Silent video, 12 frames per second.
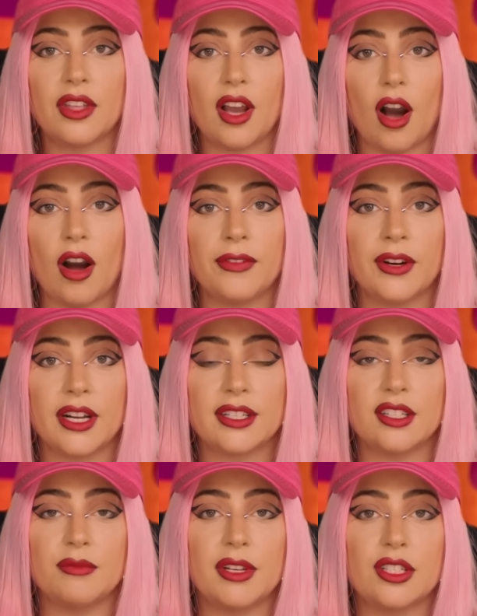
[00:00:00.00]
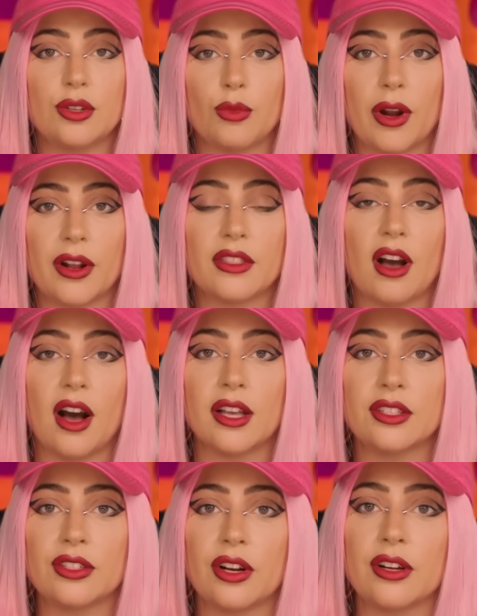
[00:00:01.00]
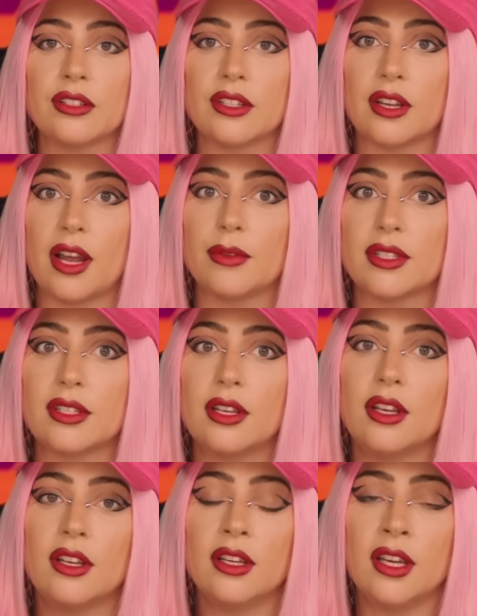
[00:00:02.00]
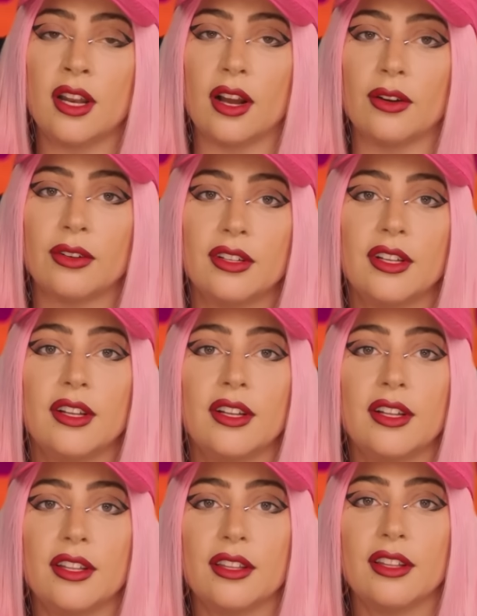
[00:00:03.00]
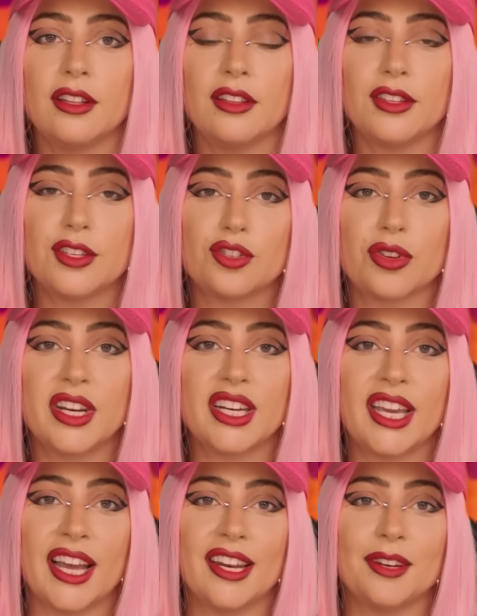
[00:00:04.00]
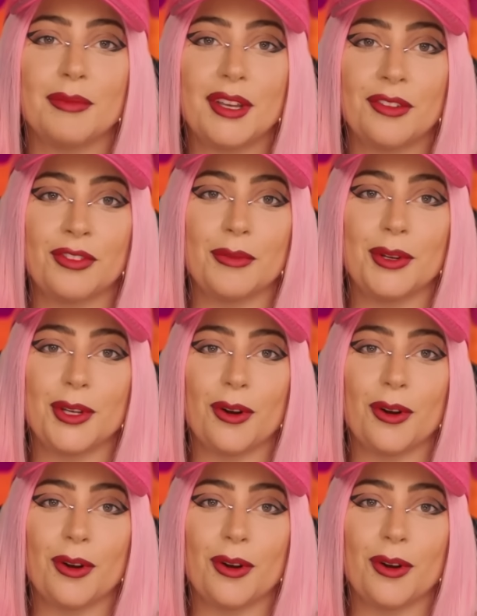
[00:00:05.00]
offered it to me to wear at the Oscars, and I was, you know, the street kid in me from New